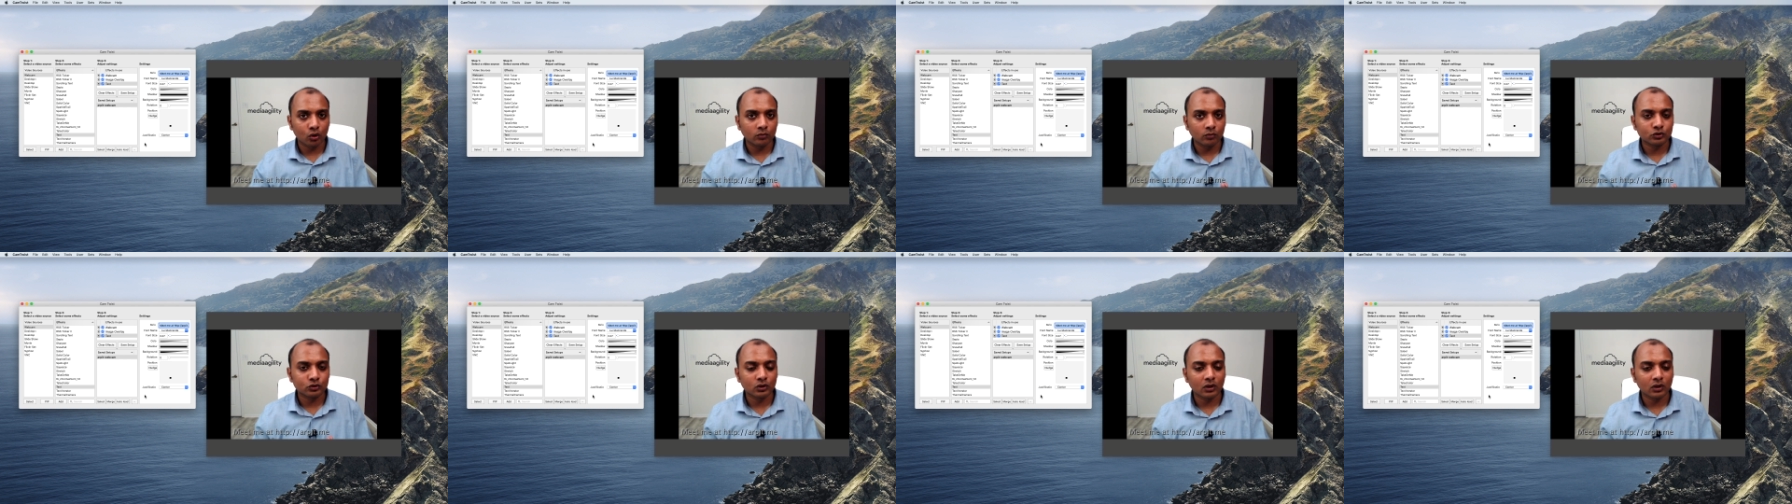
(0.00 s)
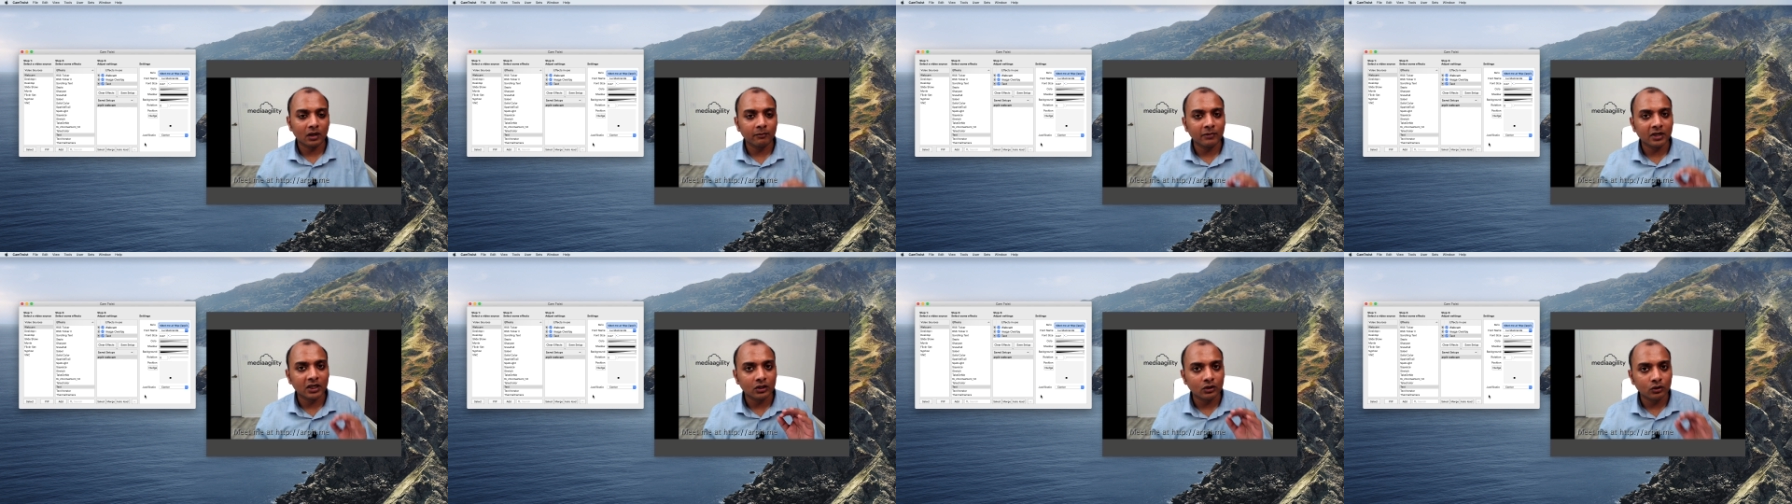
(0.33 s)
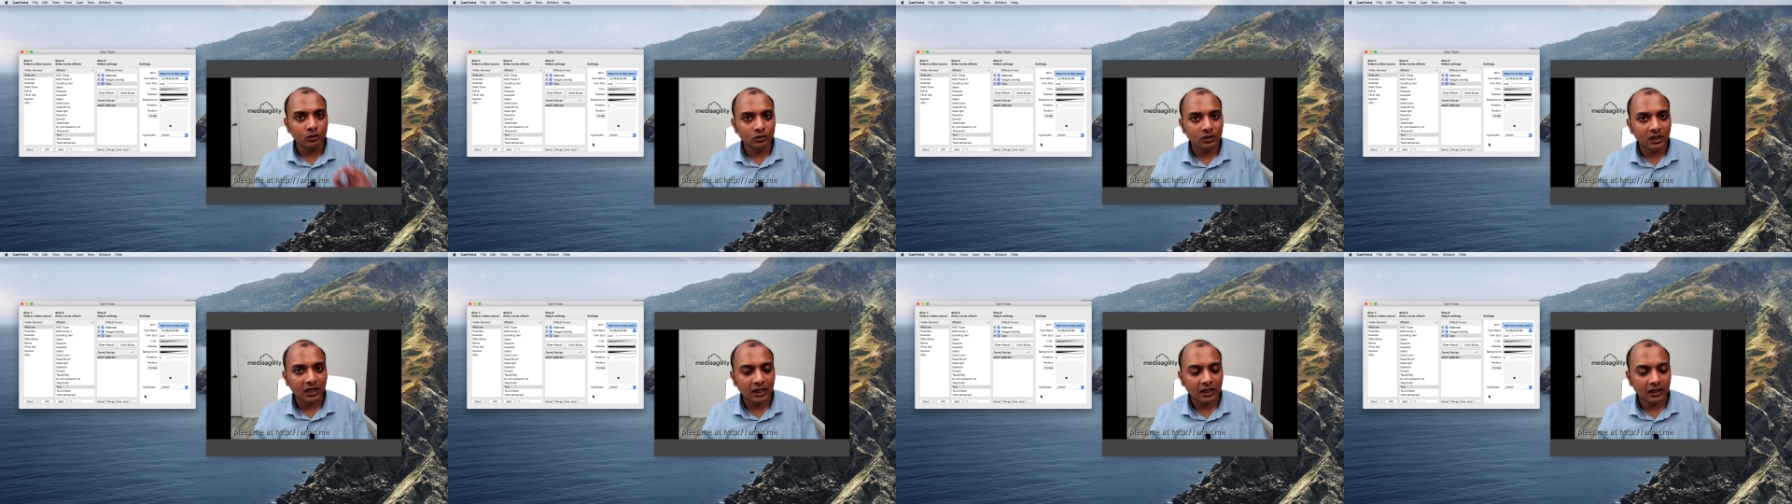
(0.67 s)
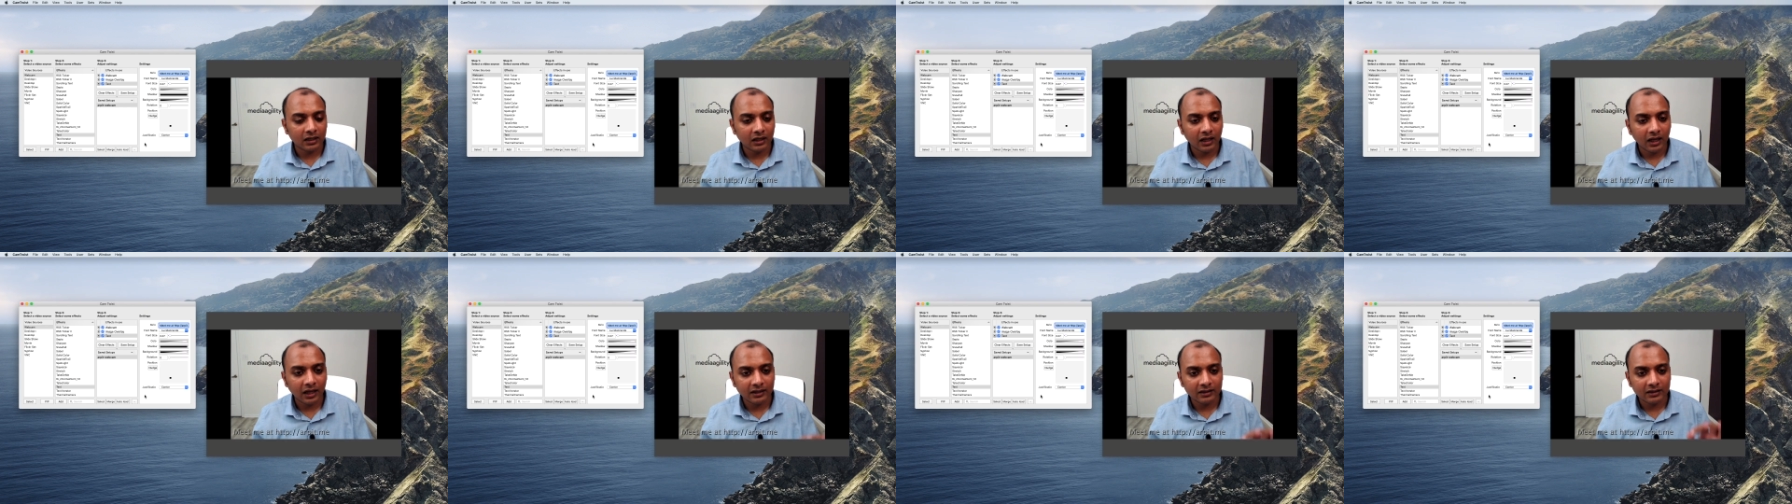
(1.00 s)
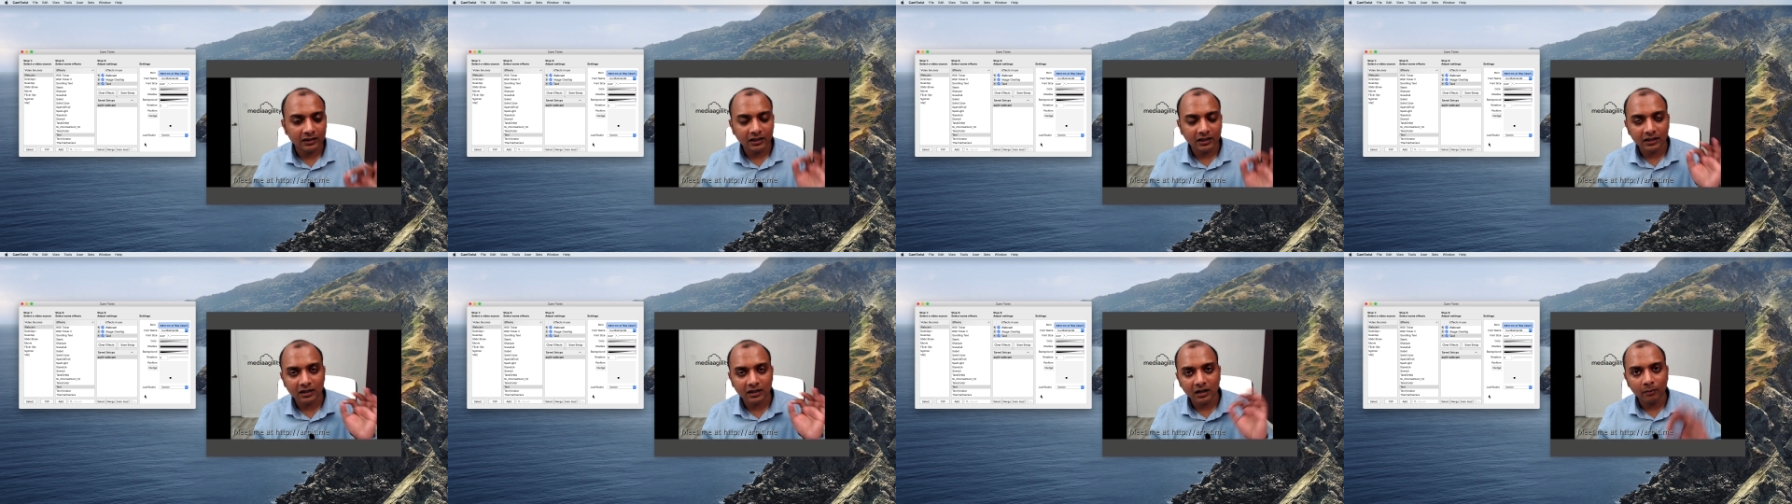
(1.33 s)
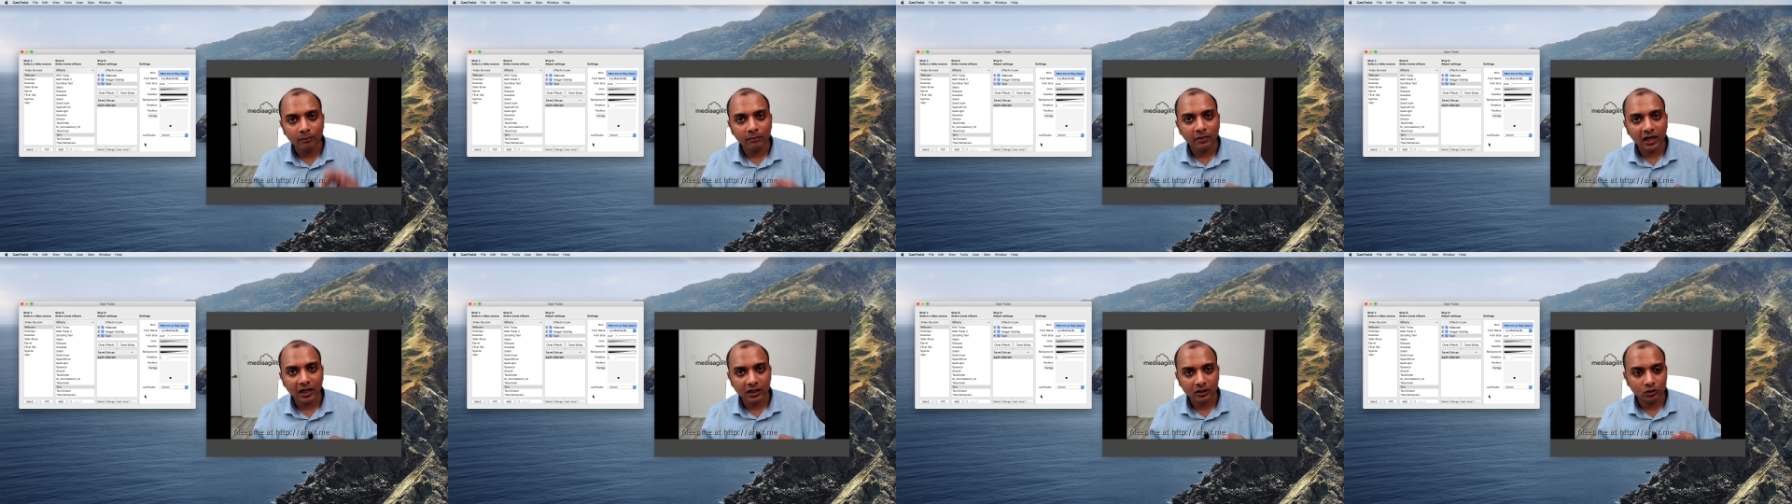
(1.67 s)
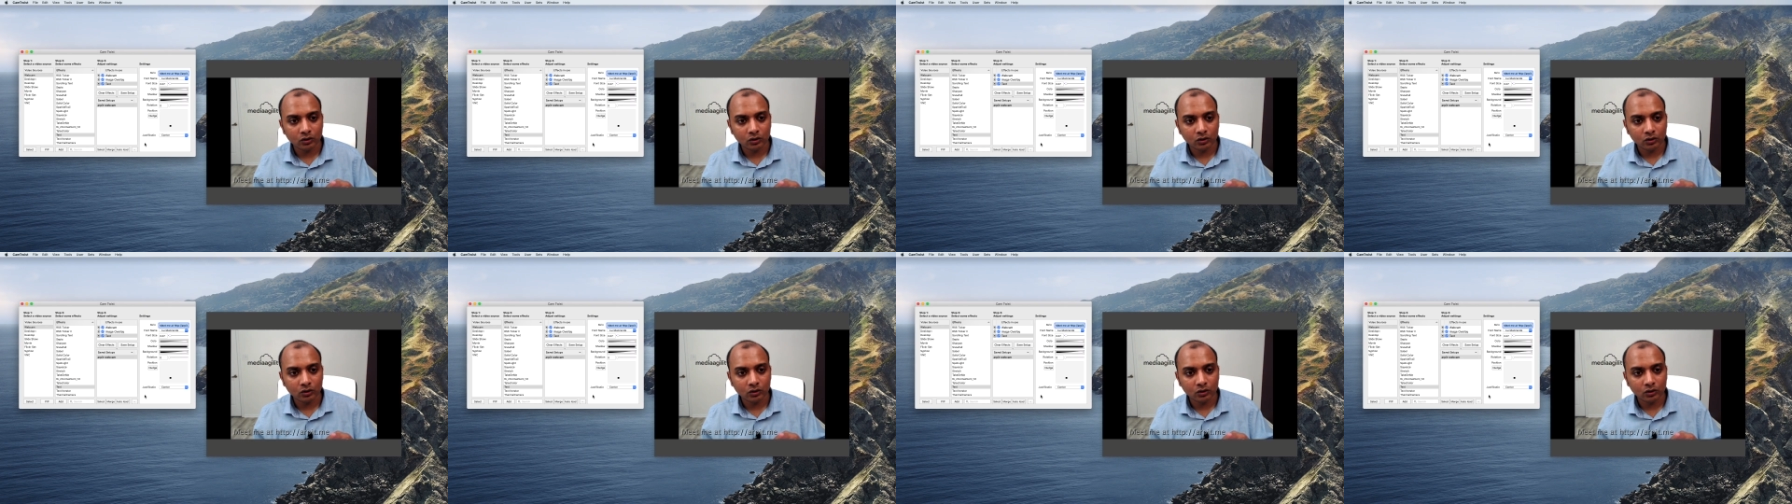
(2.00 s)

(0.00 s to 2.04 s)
So let me do that and then come back to